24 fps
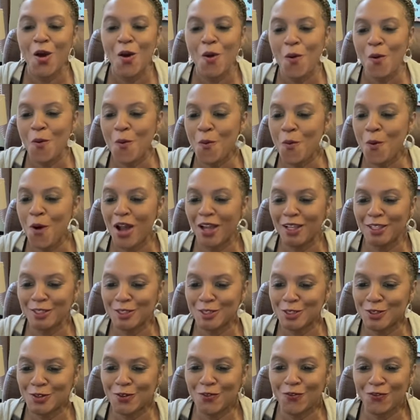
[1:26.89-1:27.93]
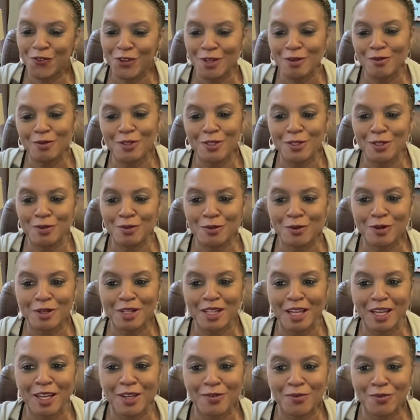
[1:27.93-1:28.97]
What did you feel when you were
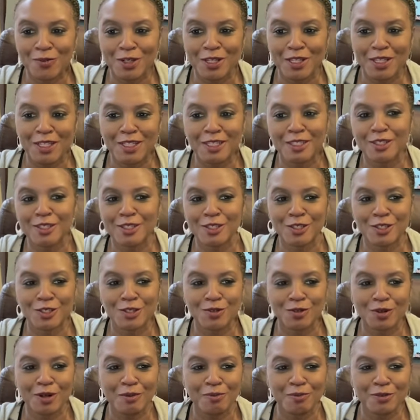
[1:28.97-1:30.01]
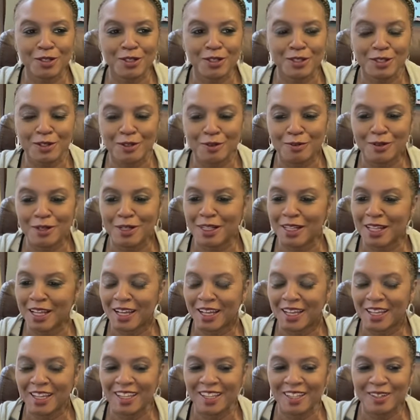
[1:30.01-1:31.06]
like reading the script and you were
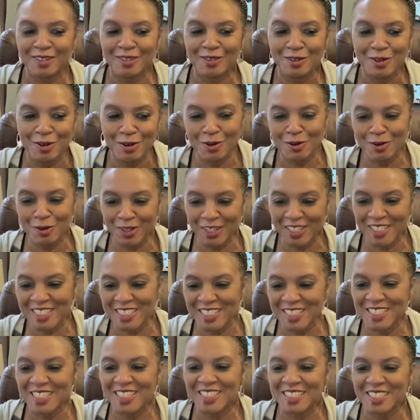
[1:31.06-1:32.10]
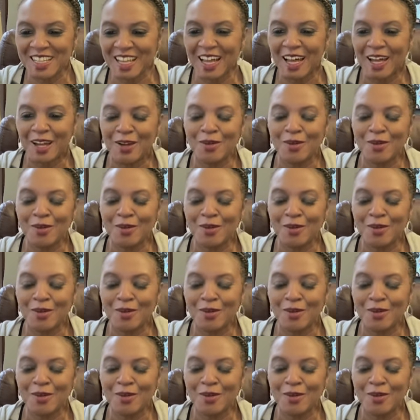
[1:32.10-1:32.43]
like, who is this guy?